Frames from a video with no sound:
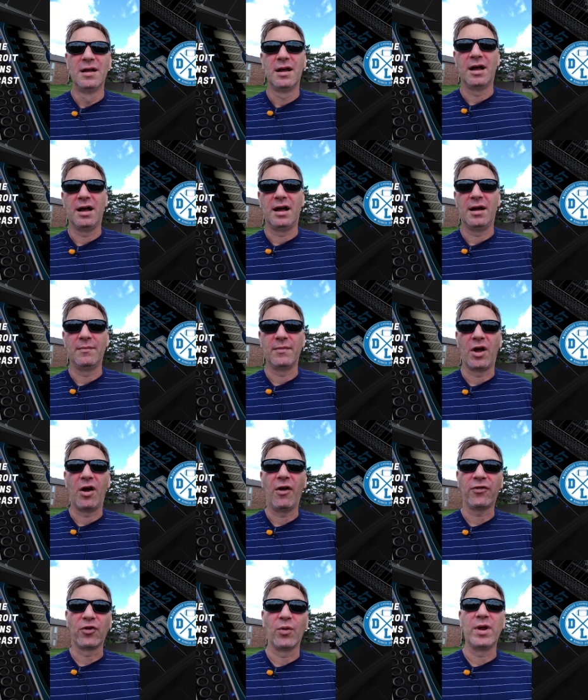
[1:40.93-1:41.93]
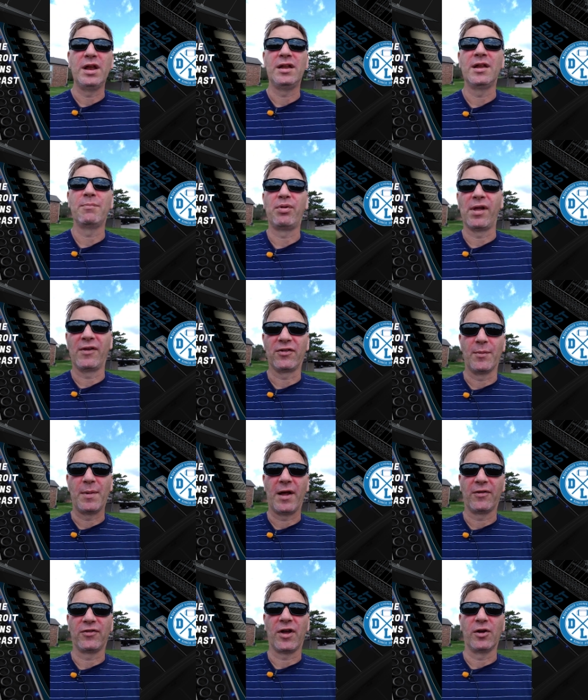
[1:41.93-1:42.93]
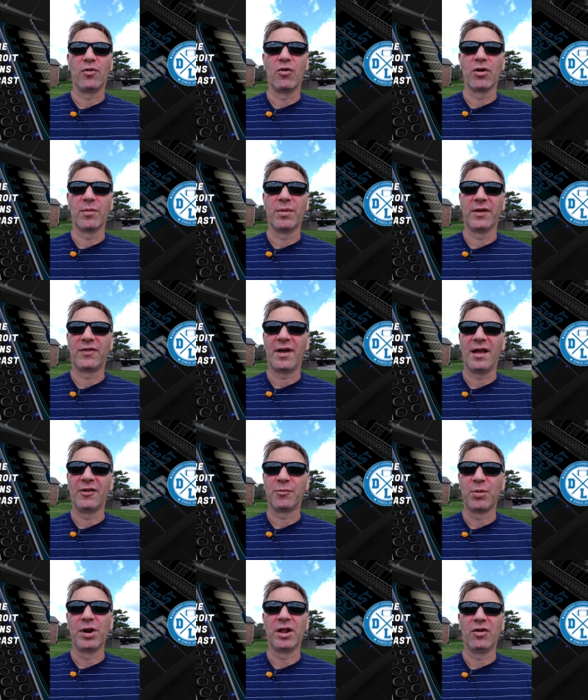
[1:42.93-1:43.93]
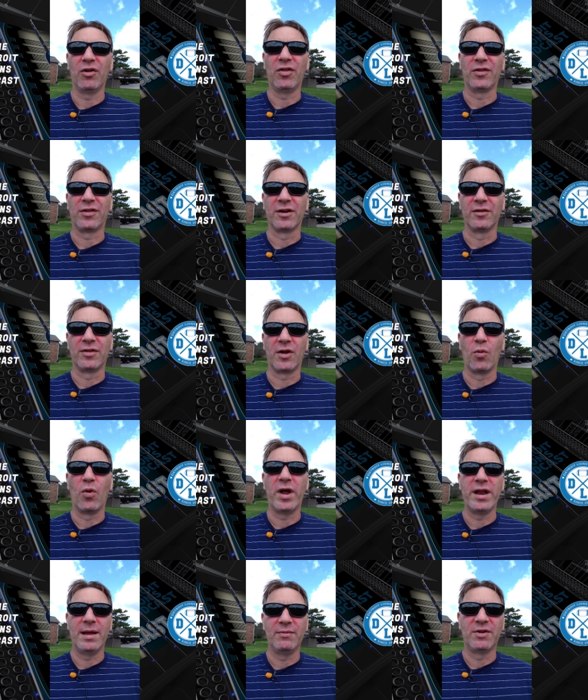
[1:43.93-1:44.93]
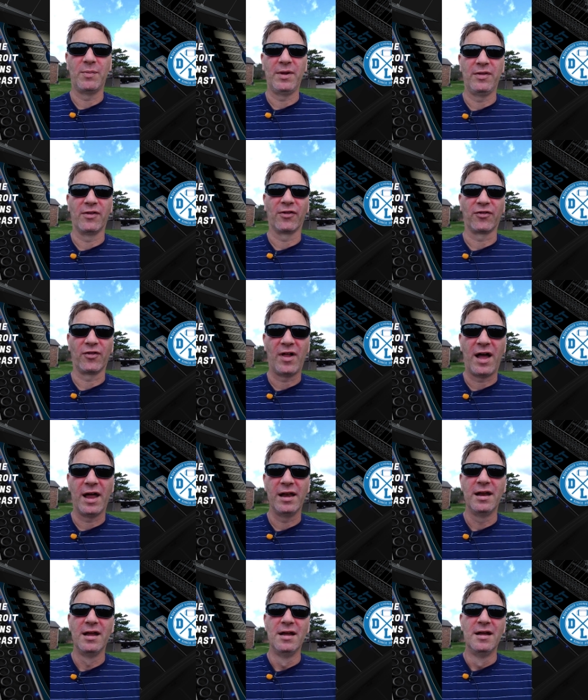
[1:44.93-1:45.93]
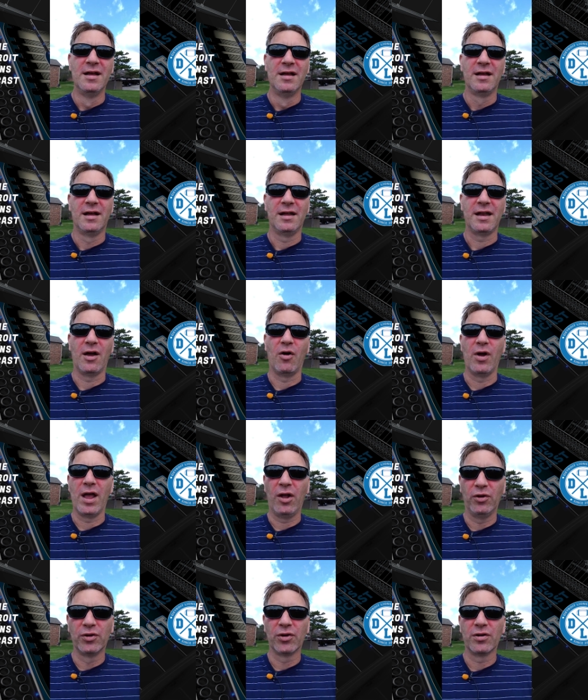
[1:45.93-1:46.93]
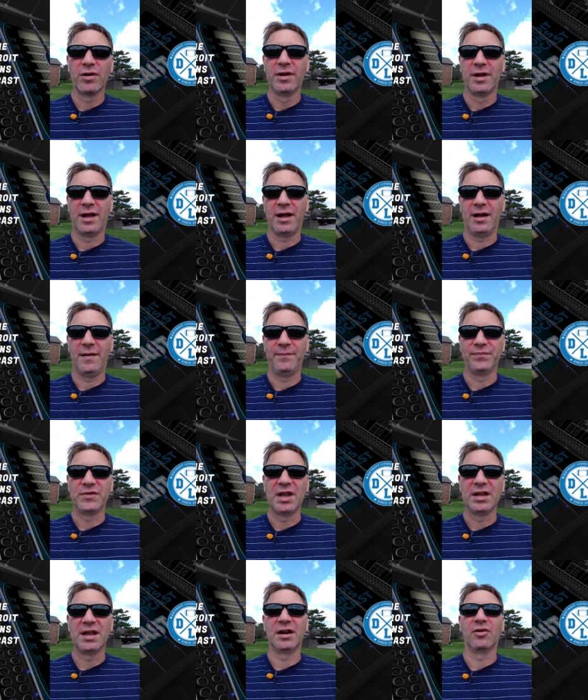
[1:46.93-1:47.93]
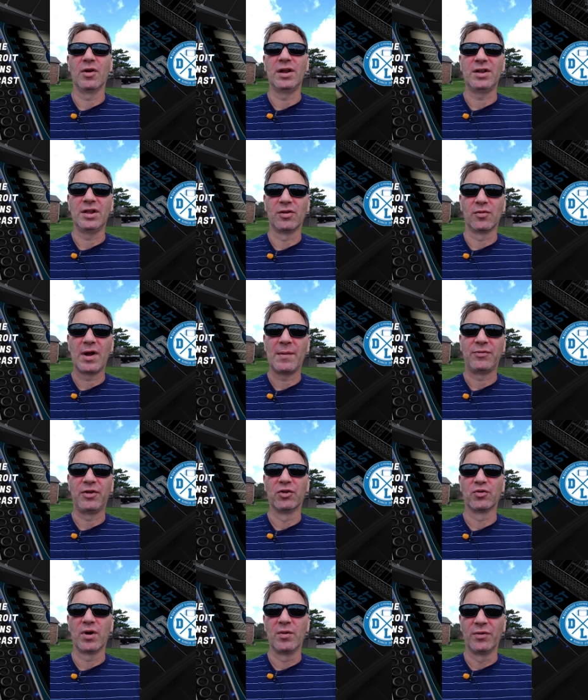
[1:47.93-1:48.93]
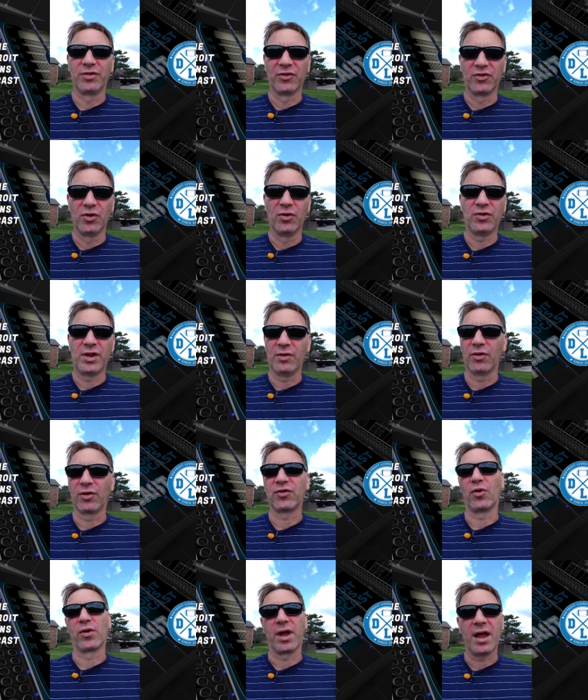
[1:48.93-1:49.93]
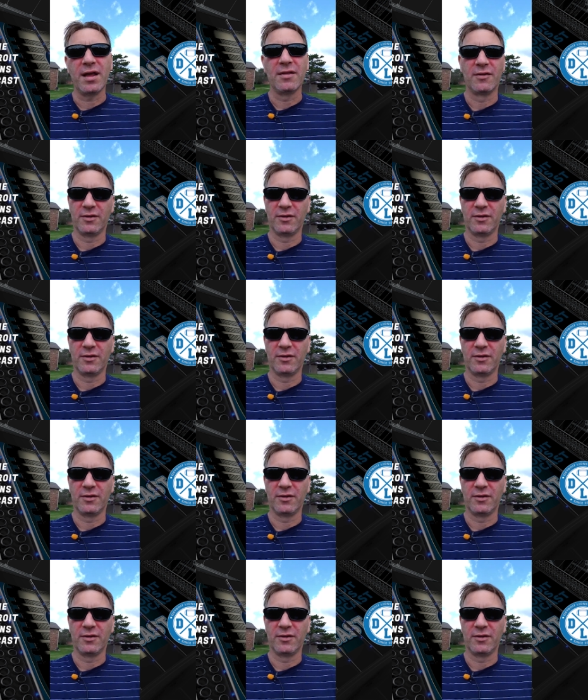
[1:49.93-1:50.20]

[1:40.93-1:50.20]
Also, he did play some outside corner, but it's pretty clear that they want him to be the slot. And now Elder didn't get a great deal of reps. He was running with the twos. He looks okay.